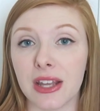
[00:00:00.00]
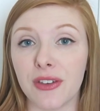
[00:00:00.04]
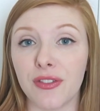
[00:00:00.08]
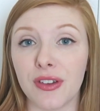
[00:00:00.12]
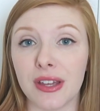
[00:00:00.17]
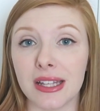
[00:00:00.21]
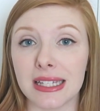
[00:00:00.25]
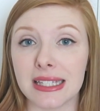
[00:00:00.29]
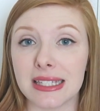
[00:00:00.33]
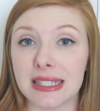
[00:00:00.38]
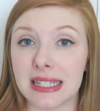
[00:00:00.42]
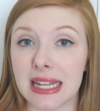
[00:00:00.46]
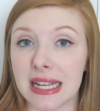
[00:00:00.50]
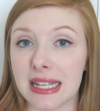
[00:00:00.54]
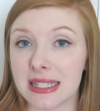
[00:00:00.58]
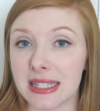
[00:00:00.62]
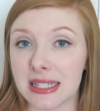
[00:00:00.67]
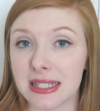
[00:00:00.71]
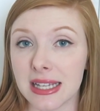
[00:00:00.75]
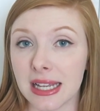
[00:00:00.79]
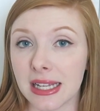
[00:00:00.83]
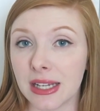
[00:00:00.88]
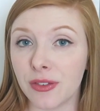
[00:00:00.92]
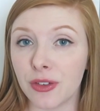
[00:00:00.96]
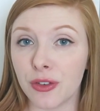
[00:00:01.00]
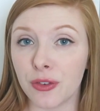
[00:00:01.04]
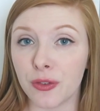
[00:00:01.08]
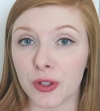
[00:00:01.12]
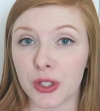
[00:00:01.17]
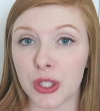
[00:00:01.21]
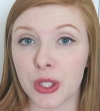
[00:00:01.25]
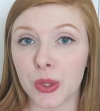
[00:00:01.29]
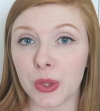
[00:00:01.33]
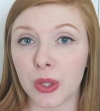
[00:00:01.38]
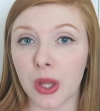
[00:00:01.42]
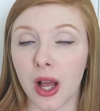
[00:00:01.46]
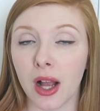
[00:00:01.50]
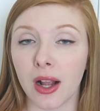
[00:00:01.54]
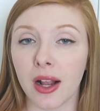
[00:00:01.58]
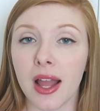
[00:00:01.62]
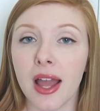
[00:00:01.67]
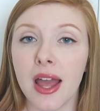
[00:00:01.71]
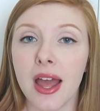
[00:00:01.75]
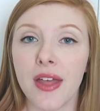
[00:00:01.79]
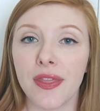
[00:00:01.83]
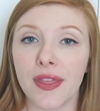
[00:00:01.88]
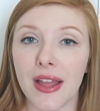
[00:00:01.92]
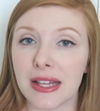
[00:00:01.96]
if it stays inside of you, you for too long,
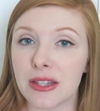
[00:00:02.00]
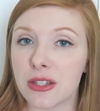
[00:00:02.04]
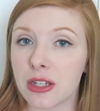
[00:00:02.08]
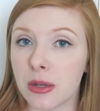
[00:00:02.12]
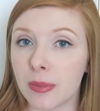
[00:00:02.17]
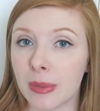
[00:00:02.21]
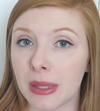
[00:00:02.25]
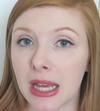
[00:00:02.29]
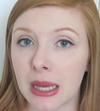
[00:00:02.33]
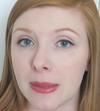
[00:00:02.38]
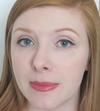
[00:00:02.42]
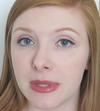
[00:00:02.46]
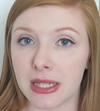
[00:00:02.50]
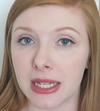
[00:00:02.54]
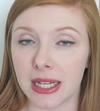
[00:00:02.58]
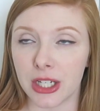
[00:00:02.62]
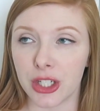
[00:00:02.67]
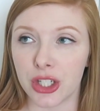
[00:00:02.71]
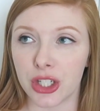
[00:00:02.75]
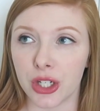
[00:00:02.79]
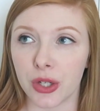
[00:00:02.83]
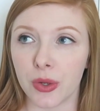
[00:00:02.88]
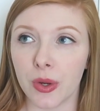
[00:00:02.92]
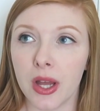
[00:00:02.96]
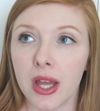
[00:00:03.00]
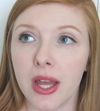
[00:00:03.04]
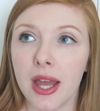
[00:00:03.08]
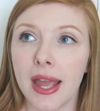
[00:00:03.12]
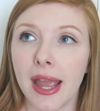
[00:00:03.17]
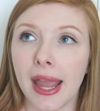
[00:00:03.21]
that's when it becomes an issue.